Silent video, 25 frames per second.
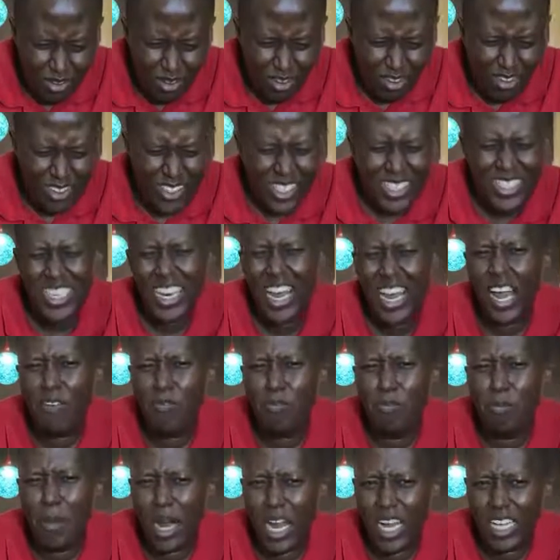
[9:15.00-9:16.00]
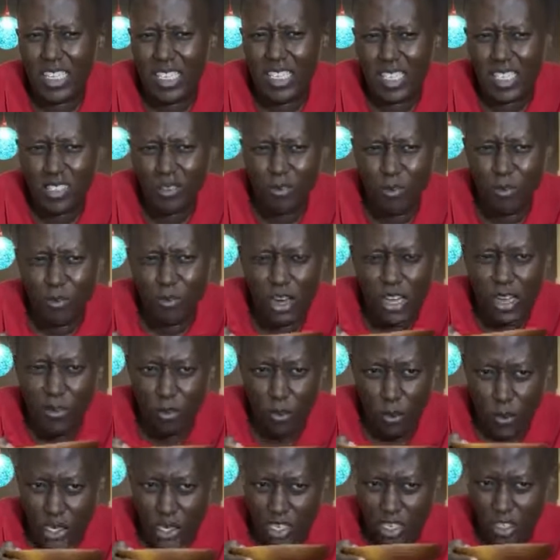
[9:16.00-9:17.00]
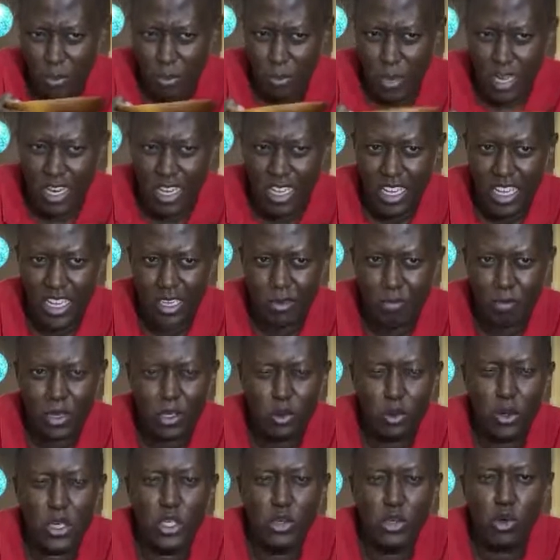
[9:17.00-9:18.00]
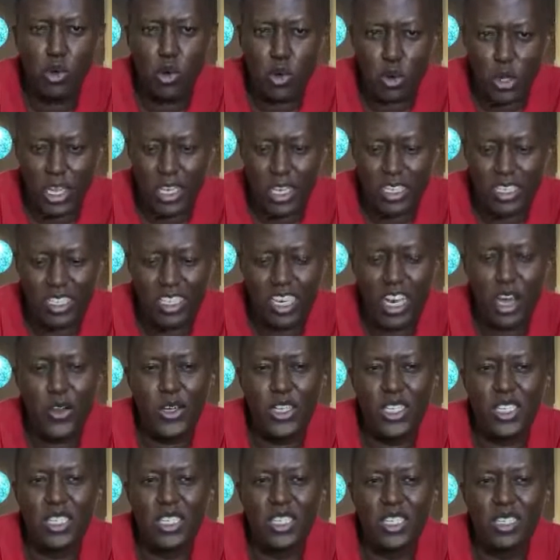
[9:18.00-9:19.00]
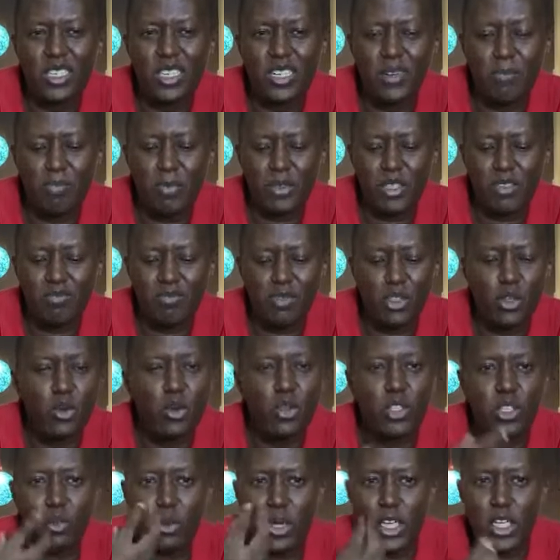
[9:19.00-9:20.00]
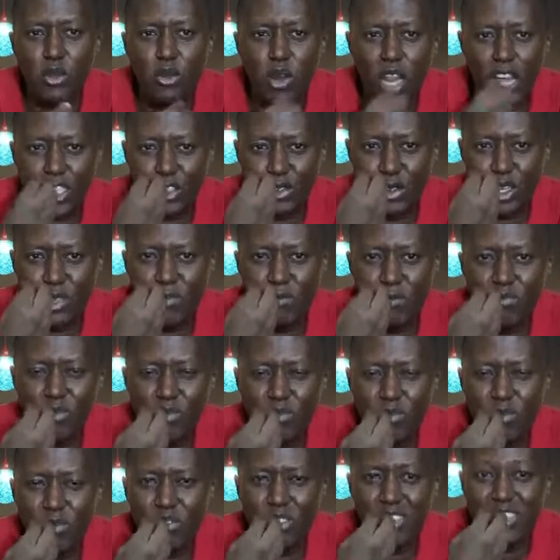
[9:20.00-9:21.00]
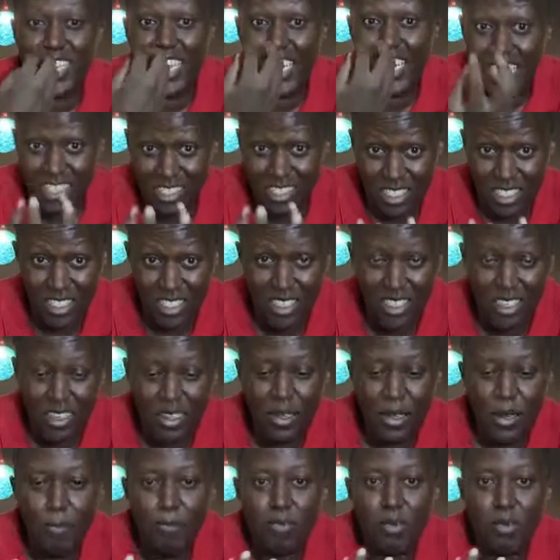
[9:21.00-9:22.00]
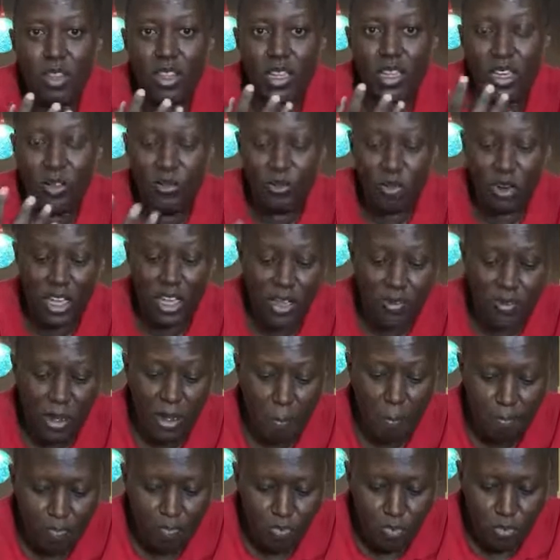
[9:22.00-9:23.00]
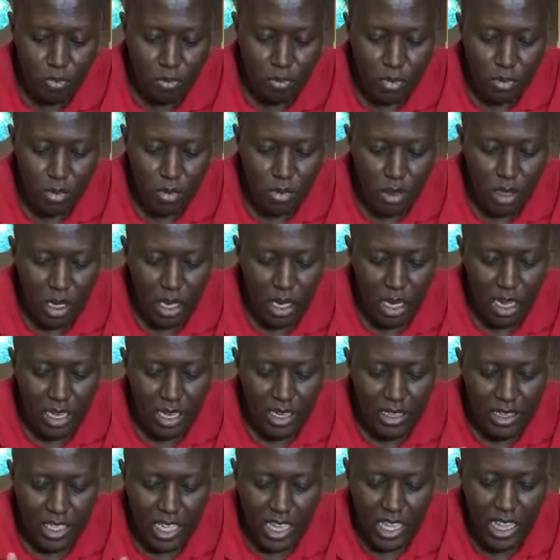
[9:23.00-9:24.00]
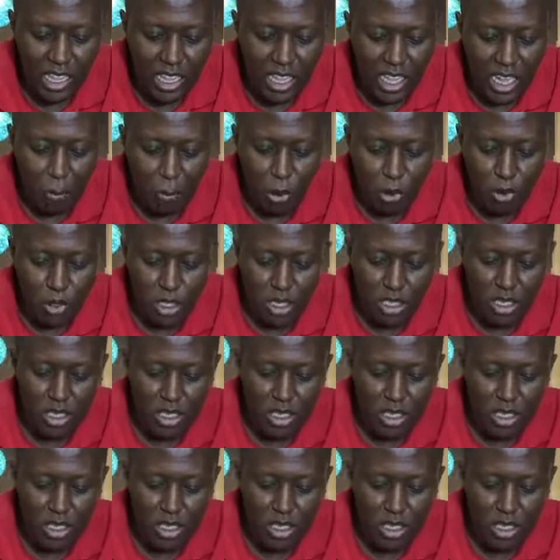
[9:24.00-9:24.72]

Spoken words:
it doesn't have much flavor when you're smelling it, but when you cook it, now when you'll actually taste the flavor. And the other thing about